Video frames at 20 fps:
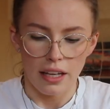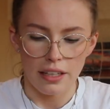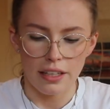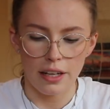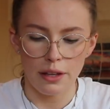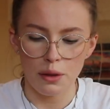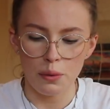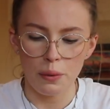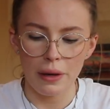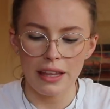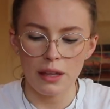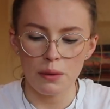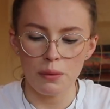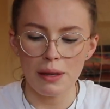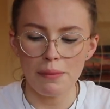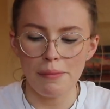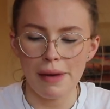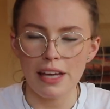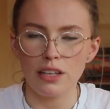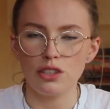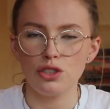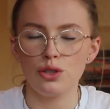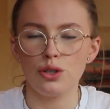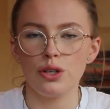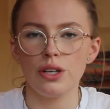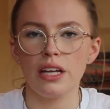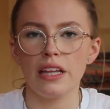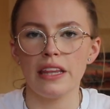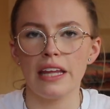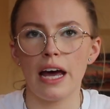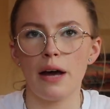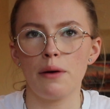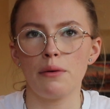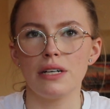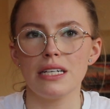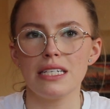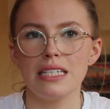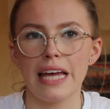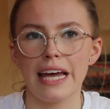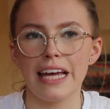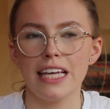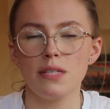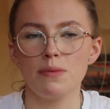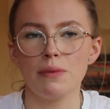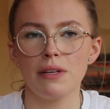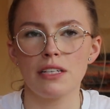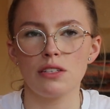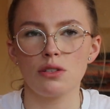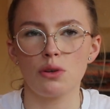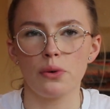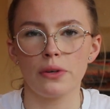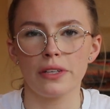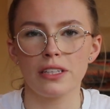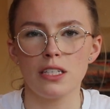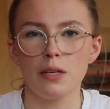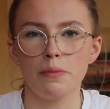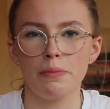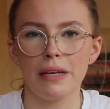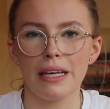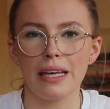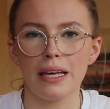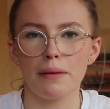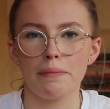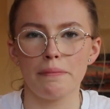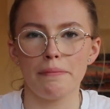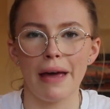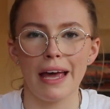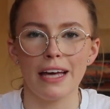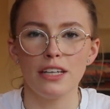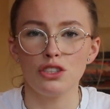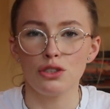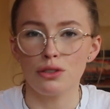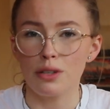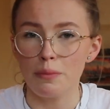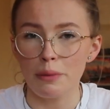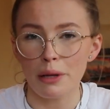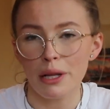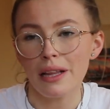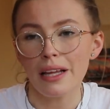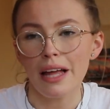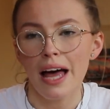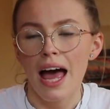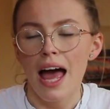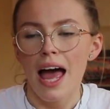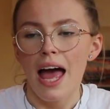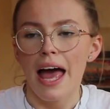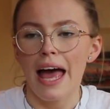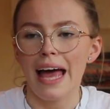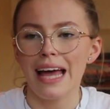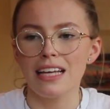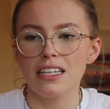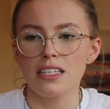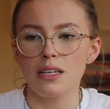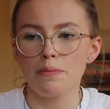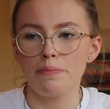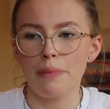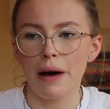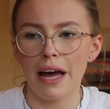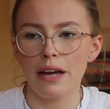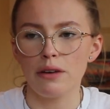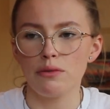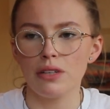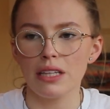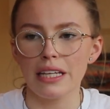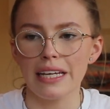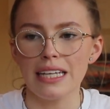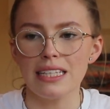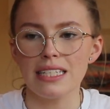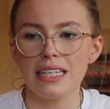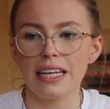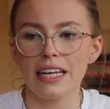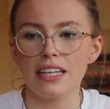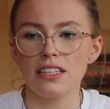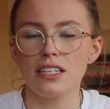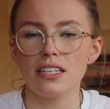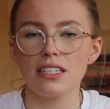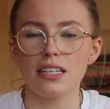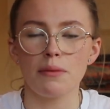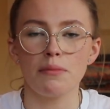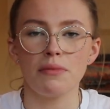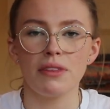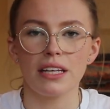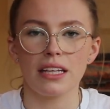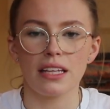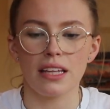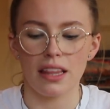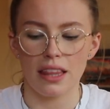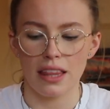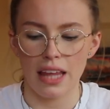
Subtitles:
Now, the way that we make sure that our assessment is going to be measurable is by relating it to something